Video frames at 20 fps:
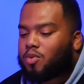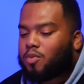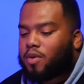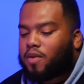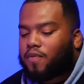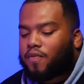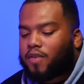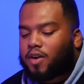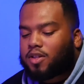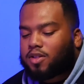we
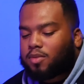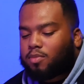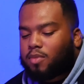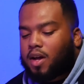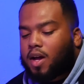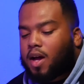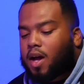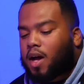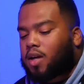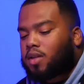first
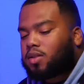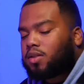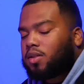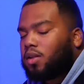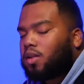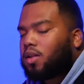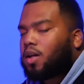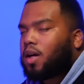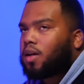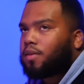met, honestly,
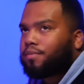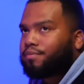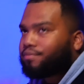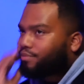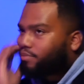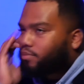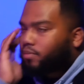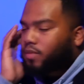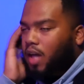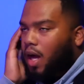
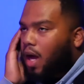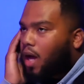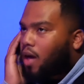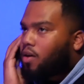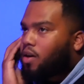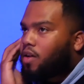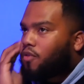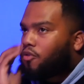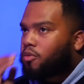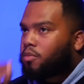I
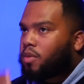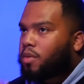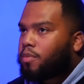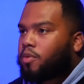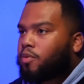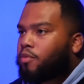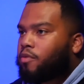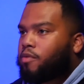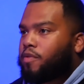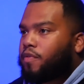don't even remember
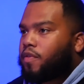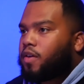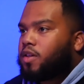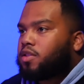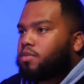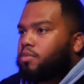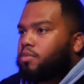when we first